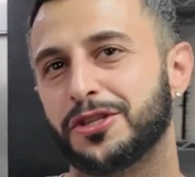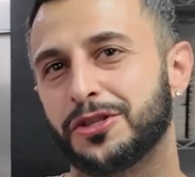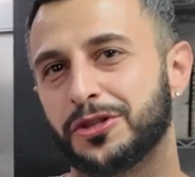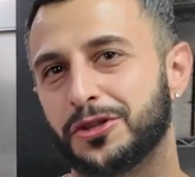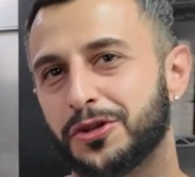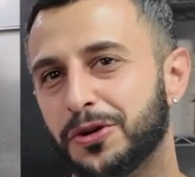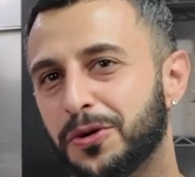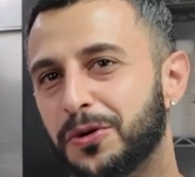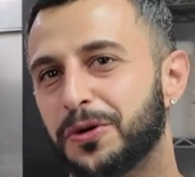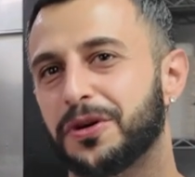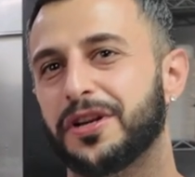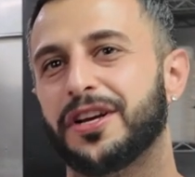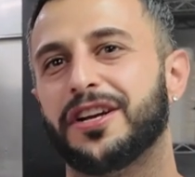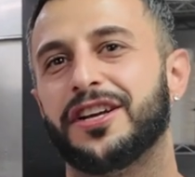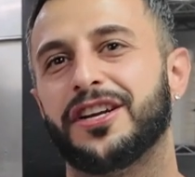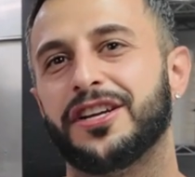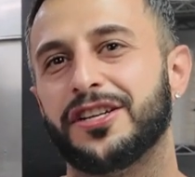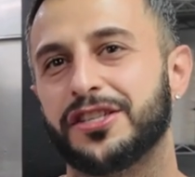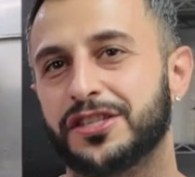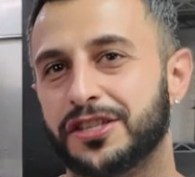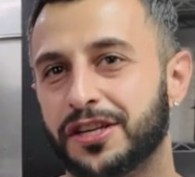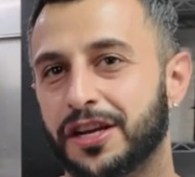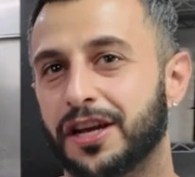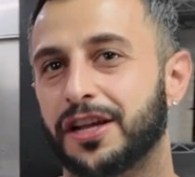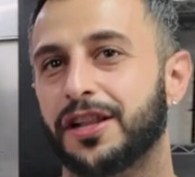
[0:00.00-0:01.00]
He's doing it.
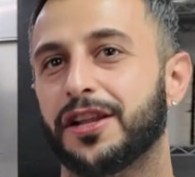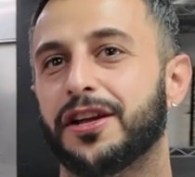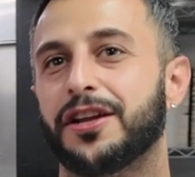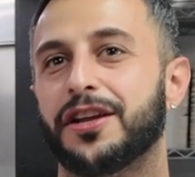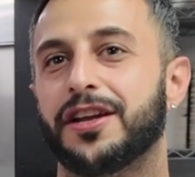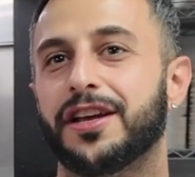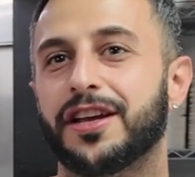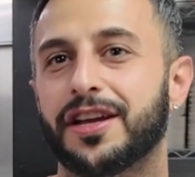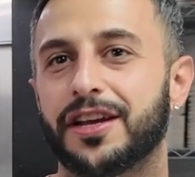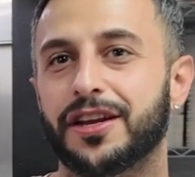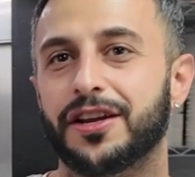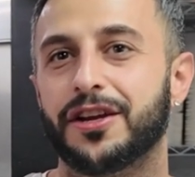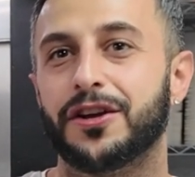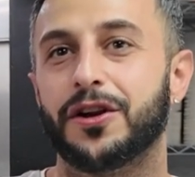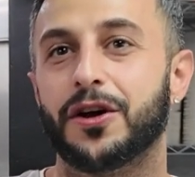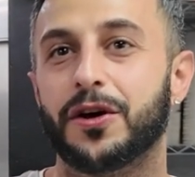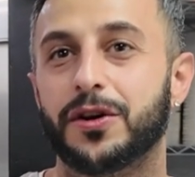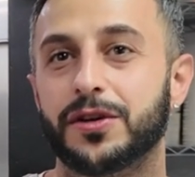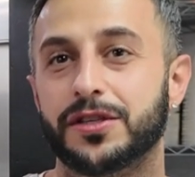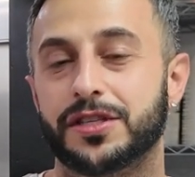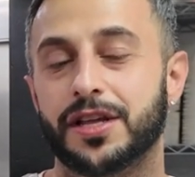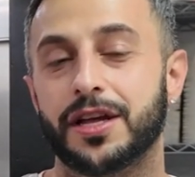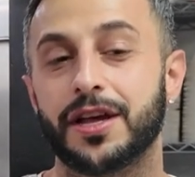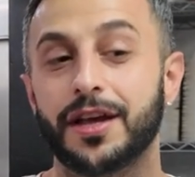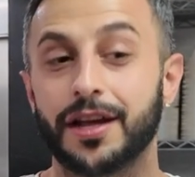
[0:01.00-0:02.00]
He's killing it. You
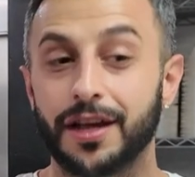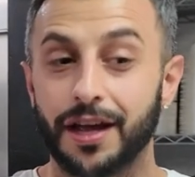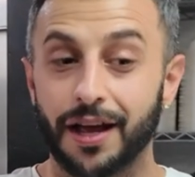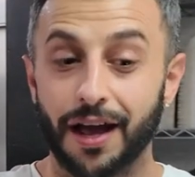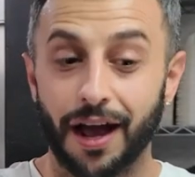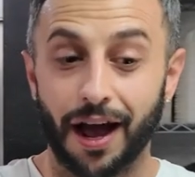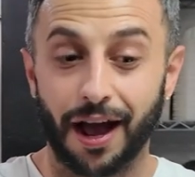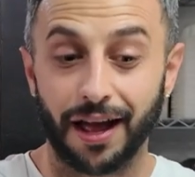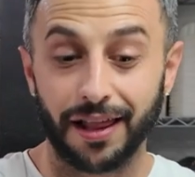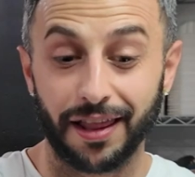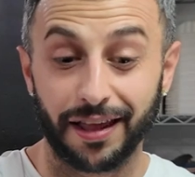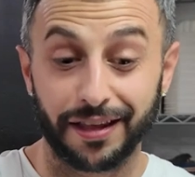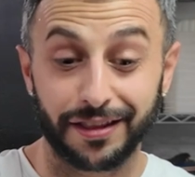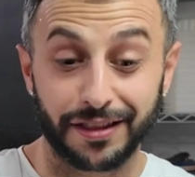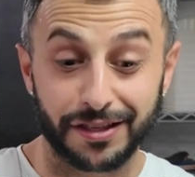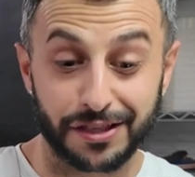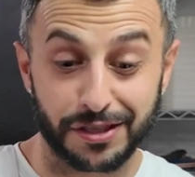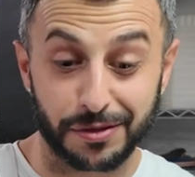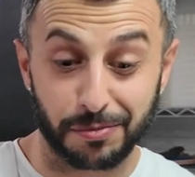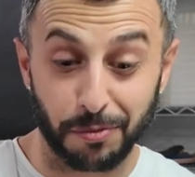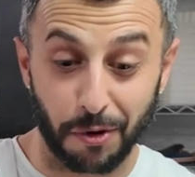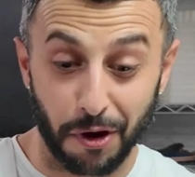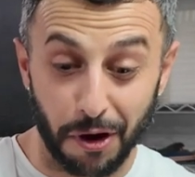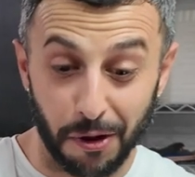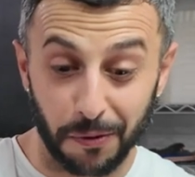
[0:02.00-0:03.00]
know, I like the
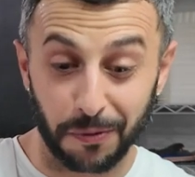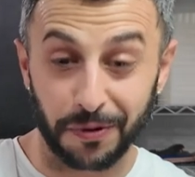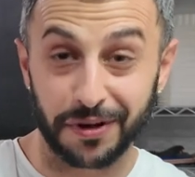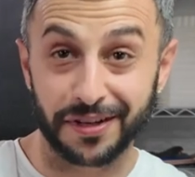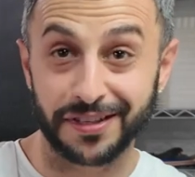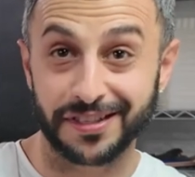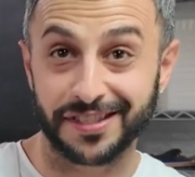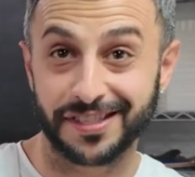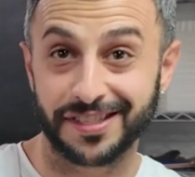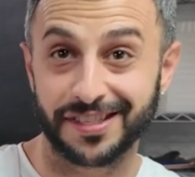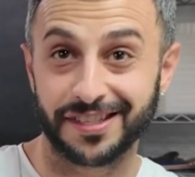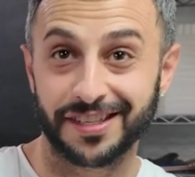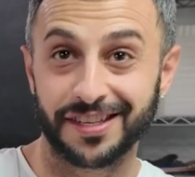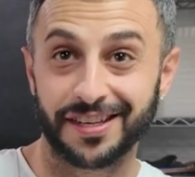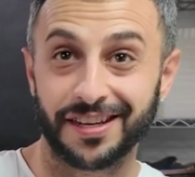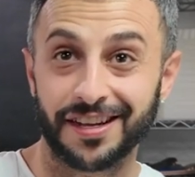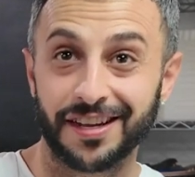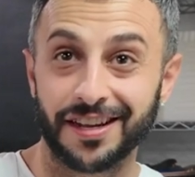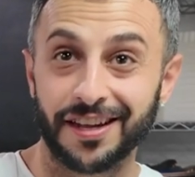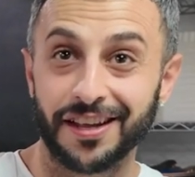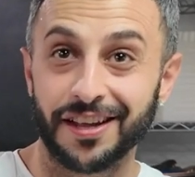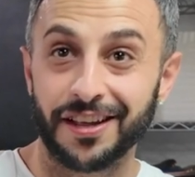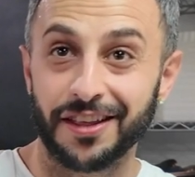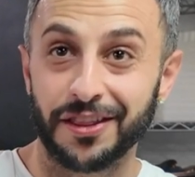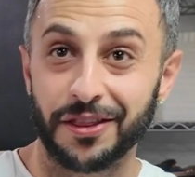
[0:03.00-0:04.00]
small ones,
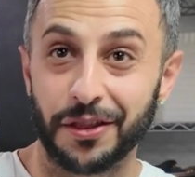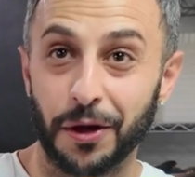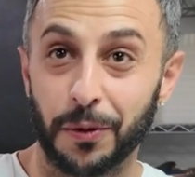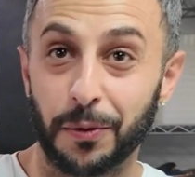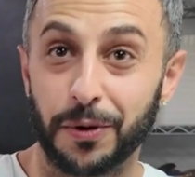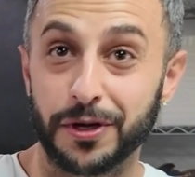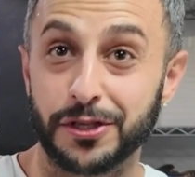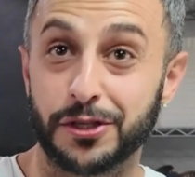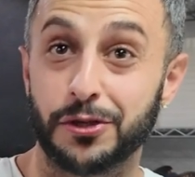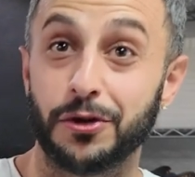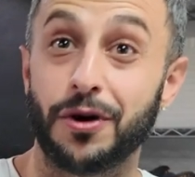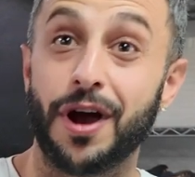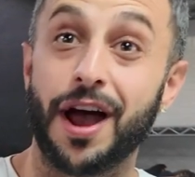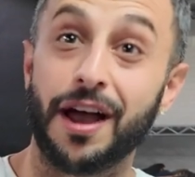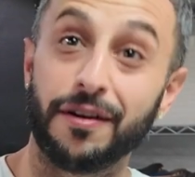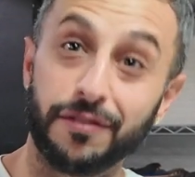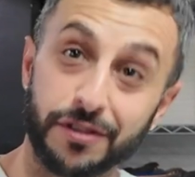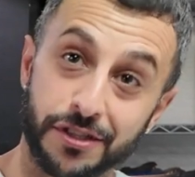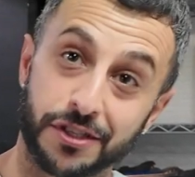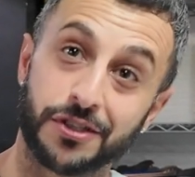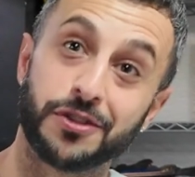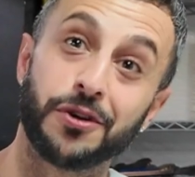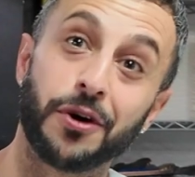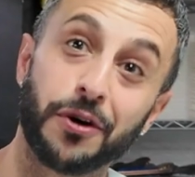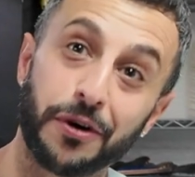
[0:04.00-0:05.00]
the ones who have
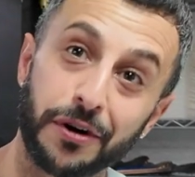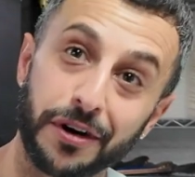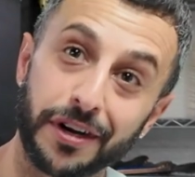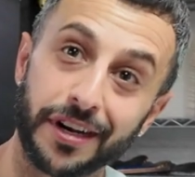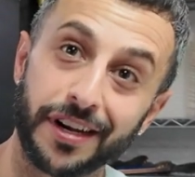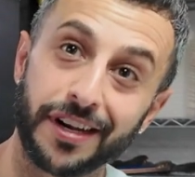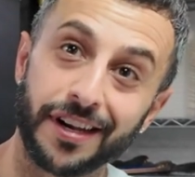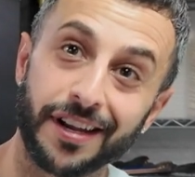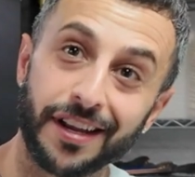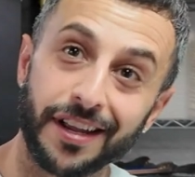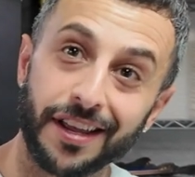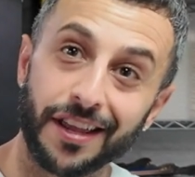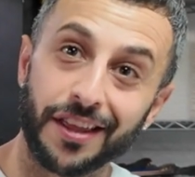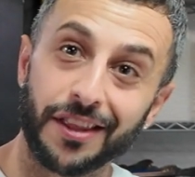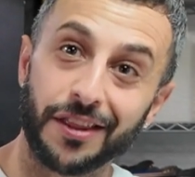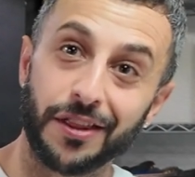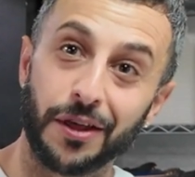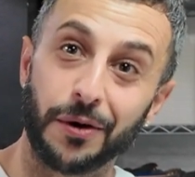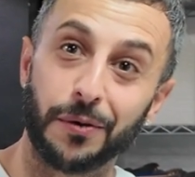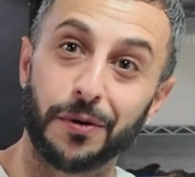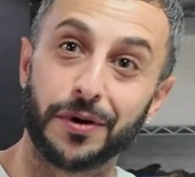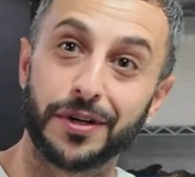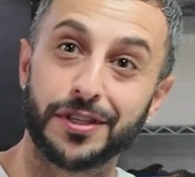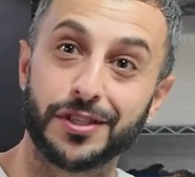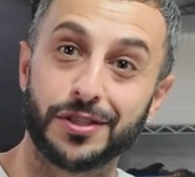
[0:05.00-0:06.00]
a story,
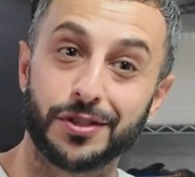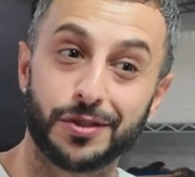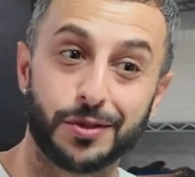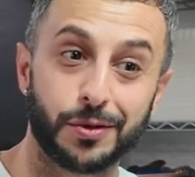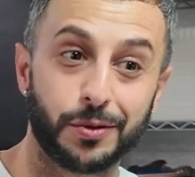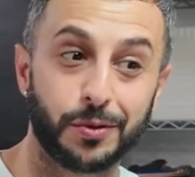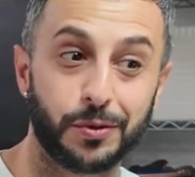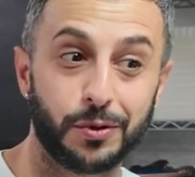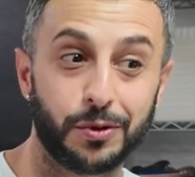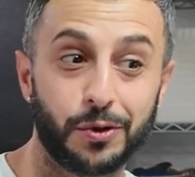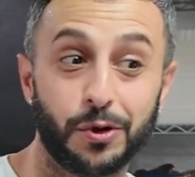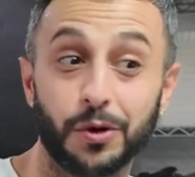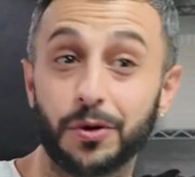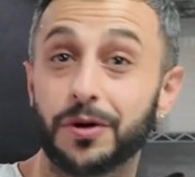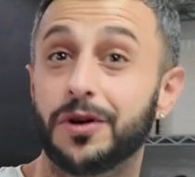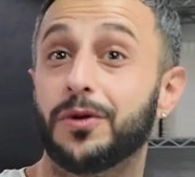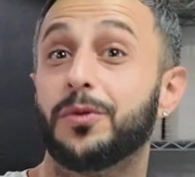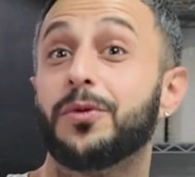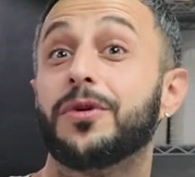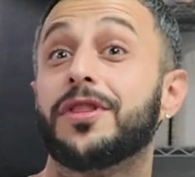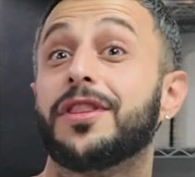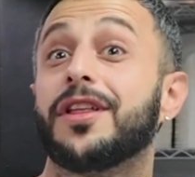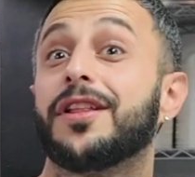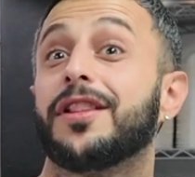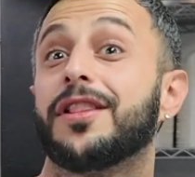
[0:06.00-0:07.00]
the ones who do it
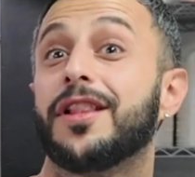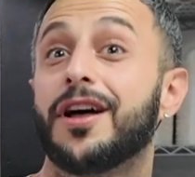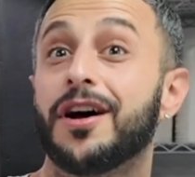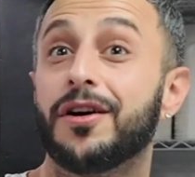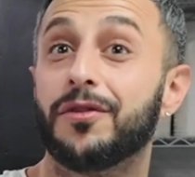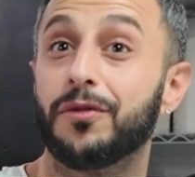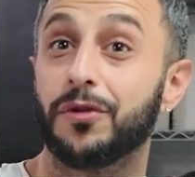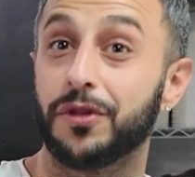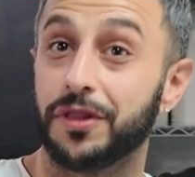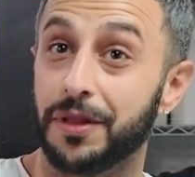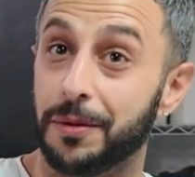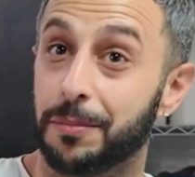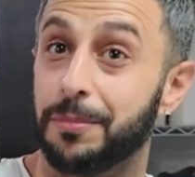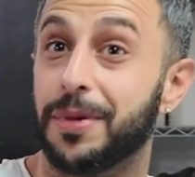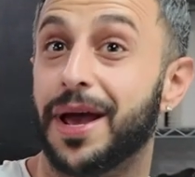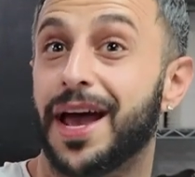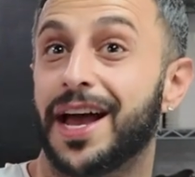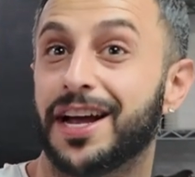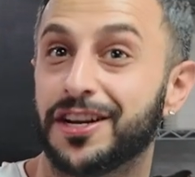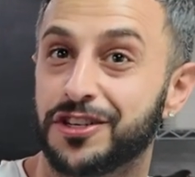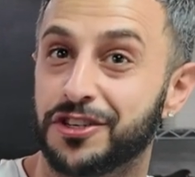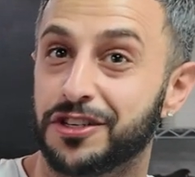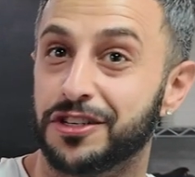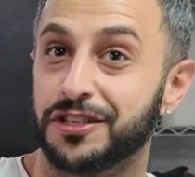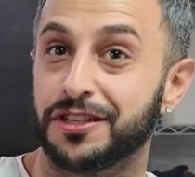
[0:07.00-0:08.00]
with the love, with the
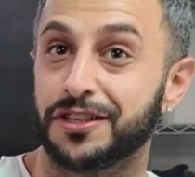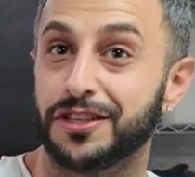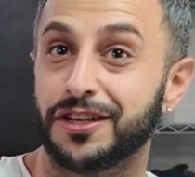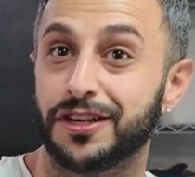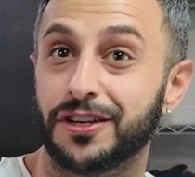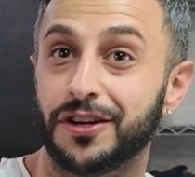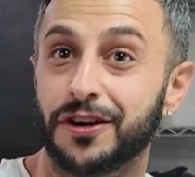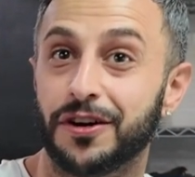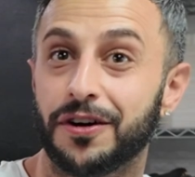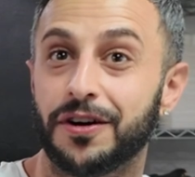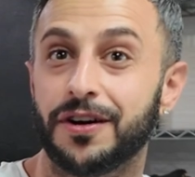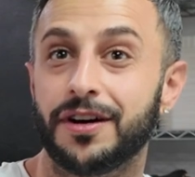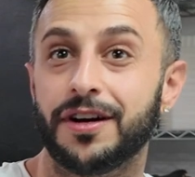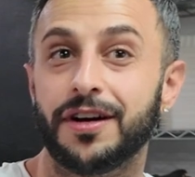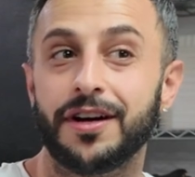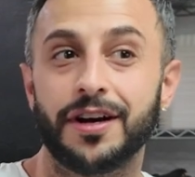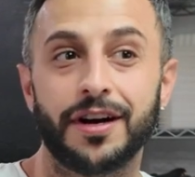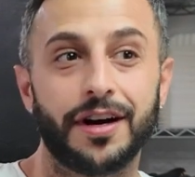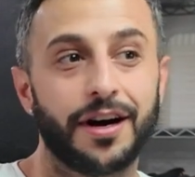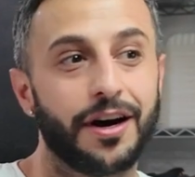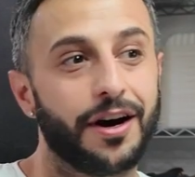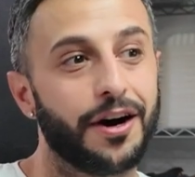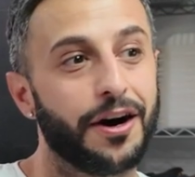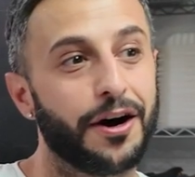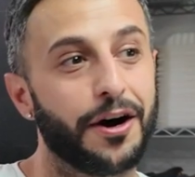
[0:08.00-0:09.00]
passion. You know.
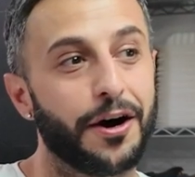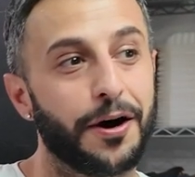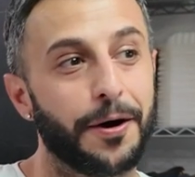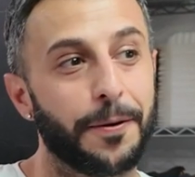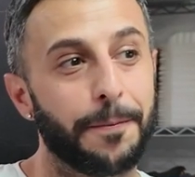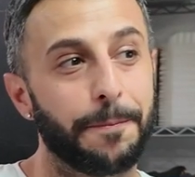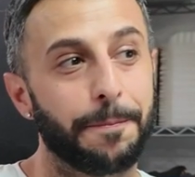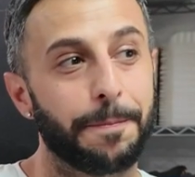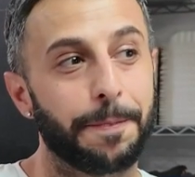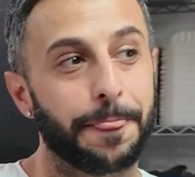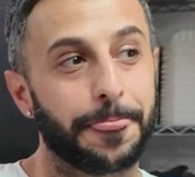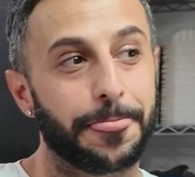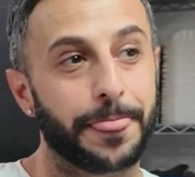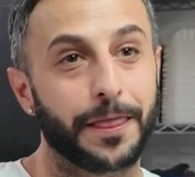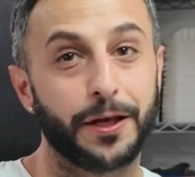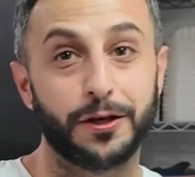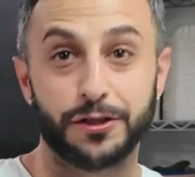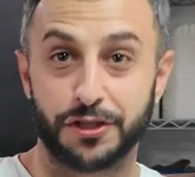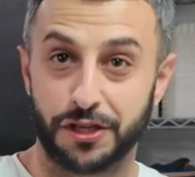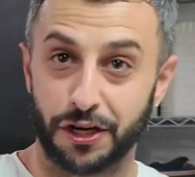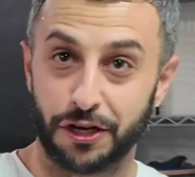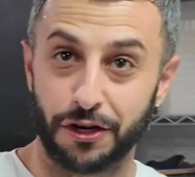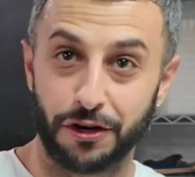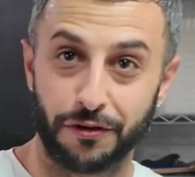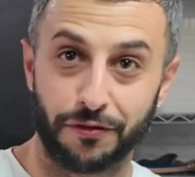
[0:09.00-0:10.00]
You
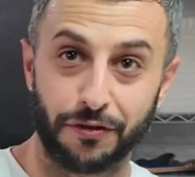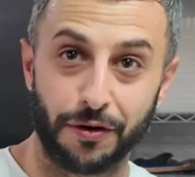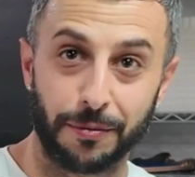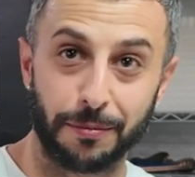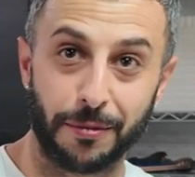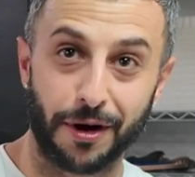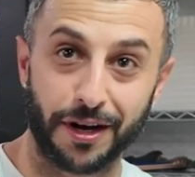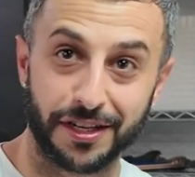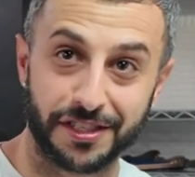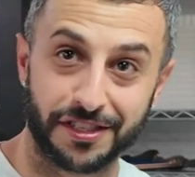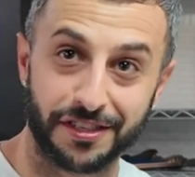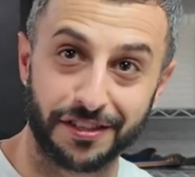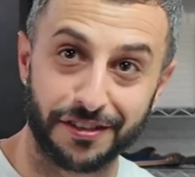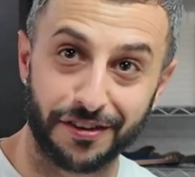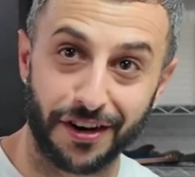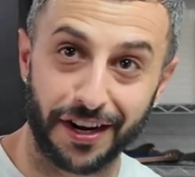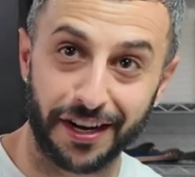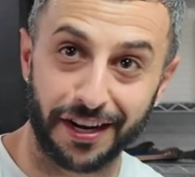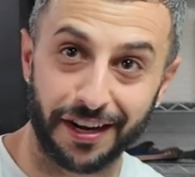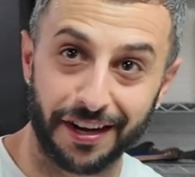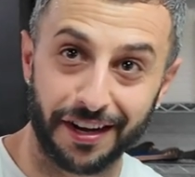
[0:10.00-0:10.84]
said you're from Boston, right?